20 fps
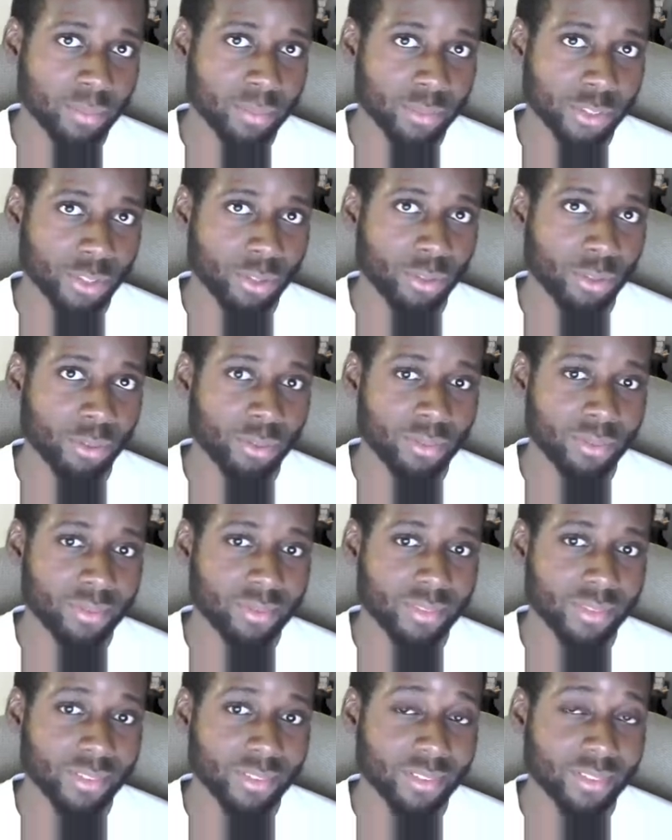So
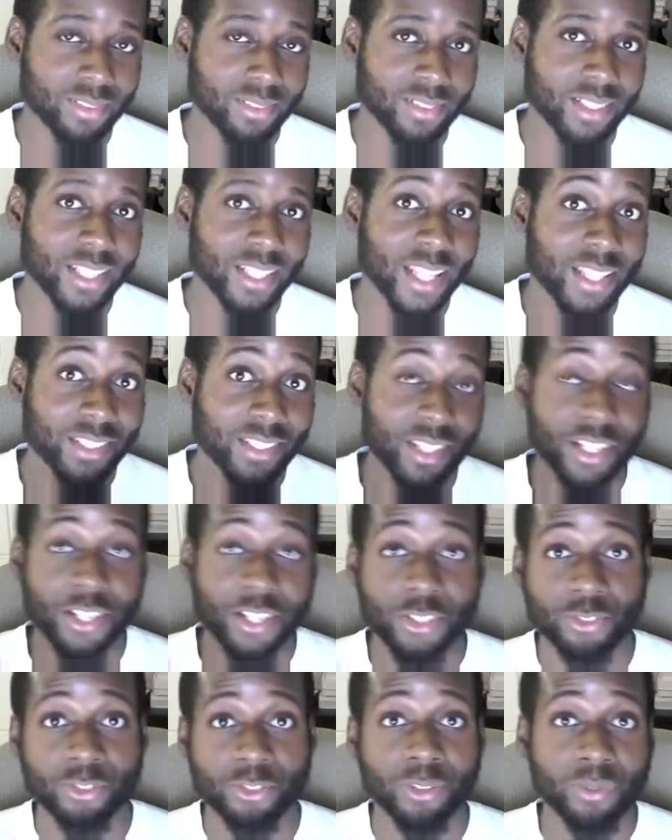let's get
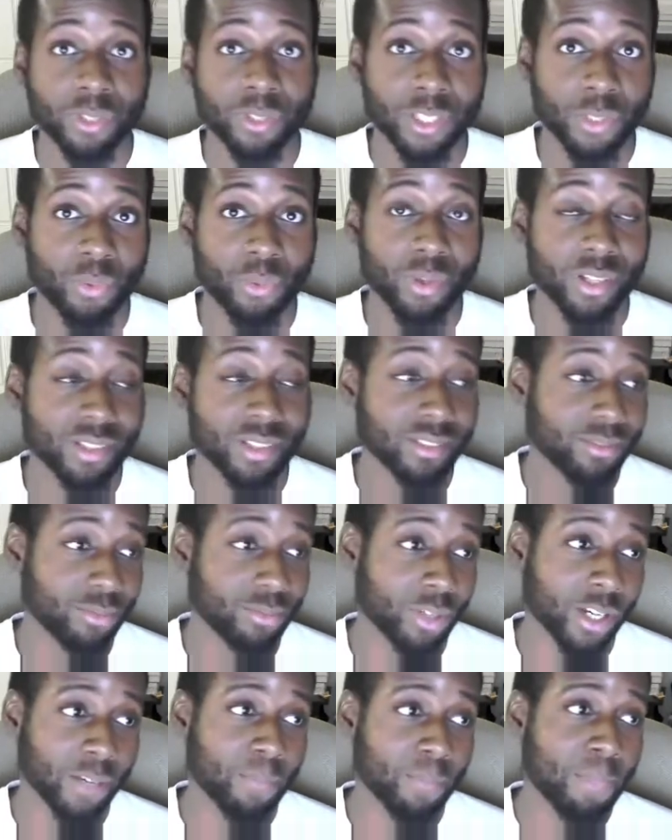into it really quick,
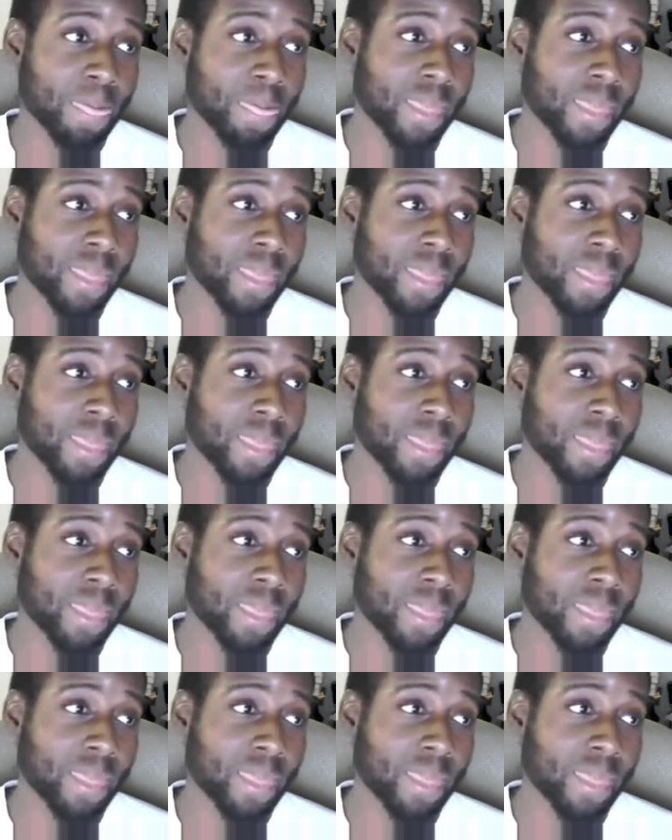right?